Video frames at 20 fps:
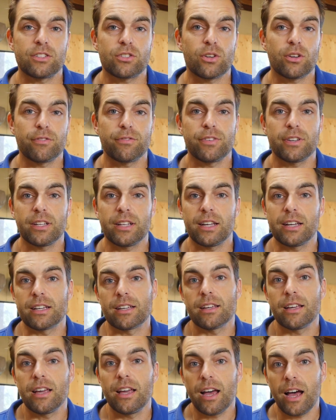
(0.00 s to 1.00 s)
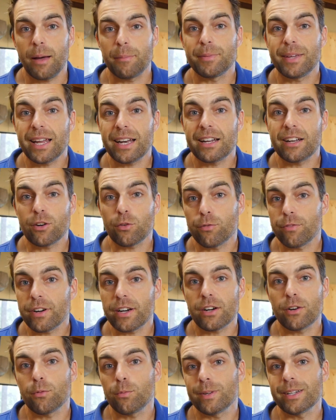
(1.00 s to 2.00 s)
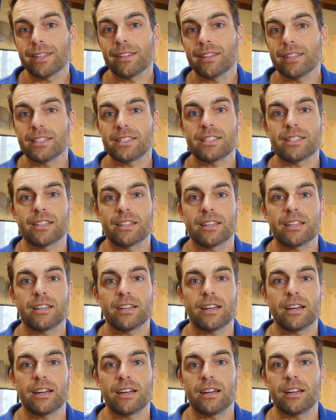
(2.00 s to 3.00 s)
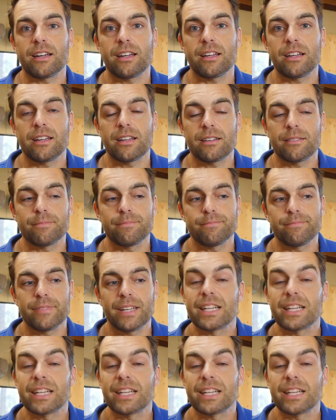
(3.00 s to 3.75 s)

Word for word: So I feel like I'm getting a very realistic uh, um,